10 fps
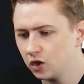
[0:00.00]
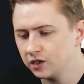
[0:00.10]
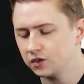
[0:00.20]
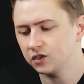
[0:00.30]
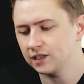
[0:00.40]

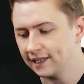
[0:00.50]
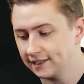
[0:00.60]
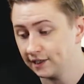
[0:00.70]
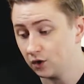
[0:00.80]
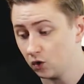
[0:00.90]

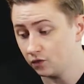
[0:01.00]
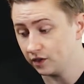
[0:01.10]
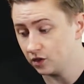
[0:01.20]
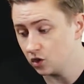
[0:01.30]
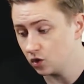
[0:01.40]
understanding of a
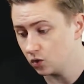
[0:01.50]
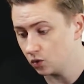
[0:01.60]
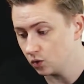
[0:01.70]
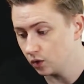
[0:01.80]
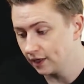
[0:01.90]

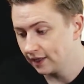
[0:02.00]
new